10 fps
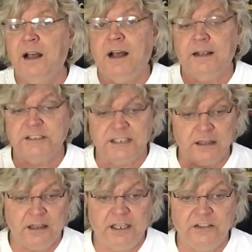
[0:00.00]

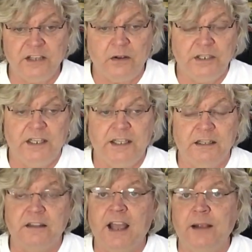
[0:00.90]
send things out in
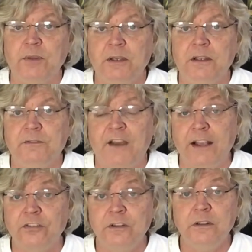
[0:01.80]
a timely
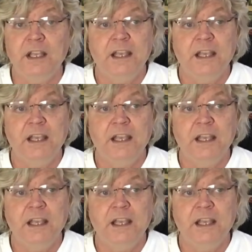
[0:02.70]
fashion.